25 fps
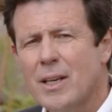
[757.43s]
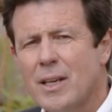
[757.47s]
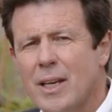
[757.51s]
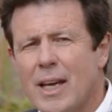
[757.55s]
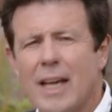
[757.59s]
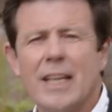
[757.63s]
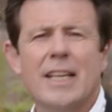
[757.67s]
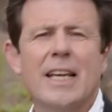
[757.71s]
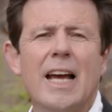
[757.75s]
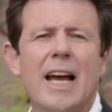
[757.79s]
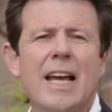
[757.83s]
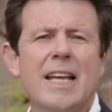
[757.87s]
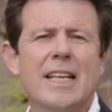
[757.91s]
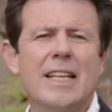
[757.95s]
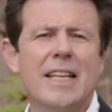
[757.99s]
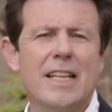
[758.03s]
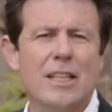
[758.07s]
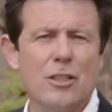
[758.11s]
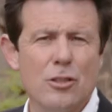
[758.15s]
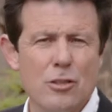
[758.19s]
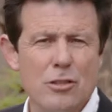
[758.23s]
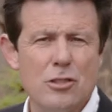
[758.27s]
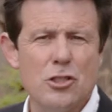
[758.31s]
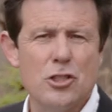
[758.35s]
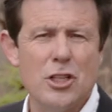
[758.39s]
again in
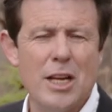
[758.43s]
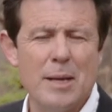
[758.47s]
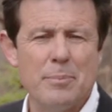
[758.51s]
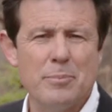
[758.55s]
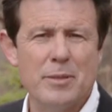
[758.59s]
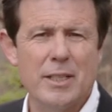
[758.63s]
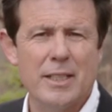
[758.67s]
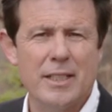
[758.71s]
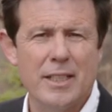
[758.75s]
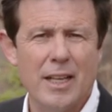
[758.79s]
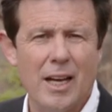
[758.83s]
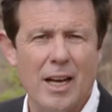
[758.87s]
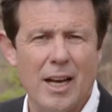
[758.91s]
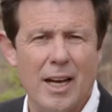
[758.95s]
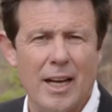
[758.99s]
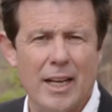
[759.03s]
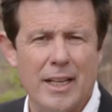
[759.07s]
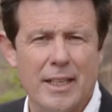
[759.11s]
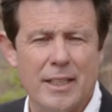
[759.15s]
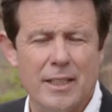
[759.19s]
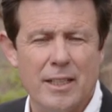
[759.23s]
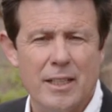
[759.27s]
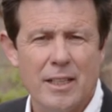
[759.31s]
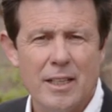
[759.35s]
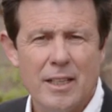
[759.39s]
Luke chapter
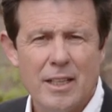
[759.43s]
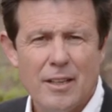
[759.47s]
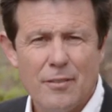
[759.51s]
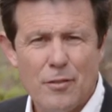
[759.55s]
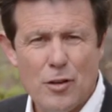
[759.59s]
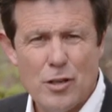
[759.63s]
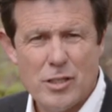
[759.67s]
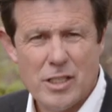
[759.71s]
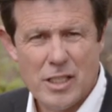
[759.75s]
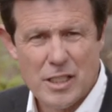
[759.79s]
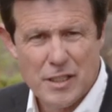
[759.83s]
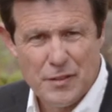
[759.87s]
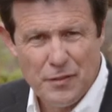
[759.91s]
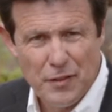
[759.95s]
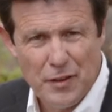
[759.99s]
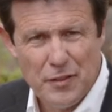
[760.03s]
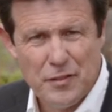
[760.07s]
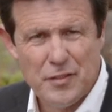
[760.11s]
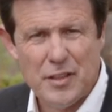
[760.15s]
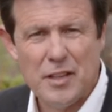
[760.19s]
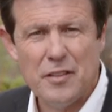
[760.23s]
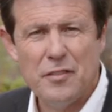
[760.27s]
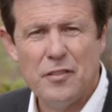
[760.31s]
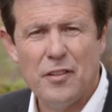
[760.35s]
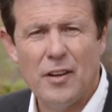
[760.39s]
nine, verses
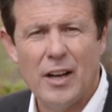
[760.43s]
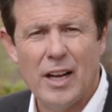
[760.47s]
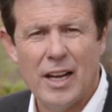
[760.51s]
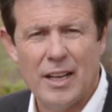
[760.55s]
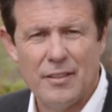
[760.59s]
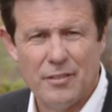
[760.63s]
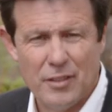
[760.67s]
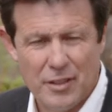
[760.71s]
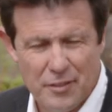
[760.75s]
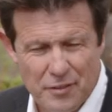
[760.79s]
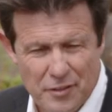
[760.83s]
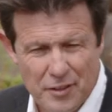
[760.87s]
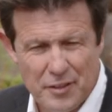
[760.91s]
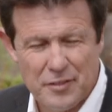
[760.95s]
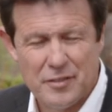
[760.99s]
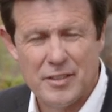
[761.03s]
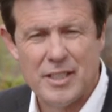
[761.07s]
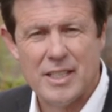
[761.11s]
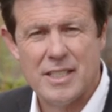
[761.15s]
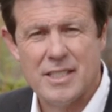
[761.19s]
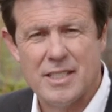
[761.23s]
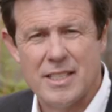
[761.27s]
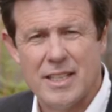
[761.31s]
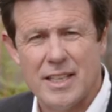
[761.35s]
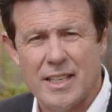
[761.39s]
fifty-five and
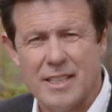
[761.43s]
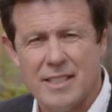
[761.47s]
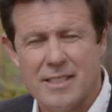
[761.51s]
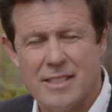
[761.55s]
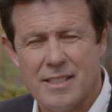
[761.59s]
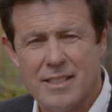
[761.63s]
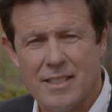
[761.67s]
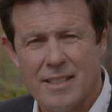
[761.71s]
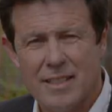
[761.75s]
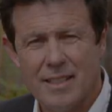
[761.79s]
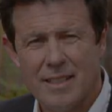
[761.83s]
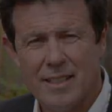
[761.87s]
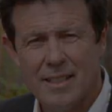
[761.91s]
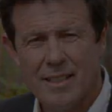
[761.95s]
fifty-six.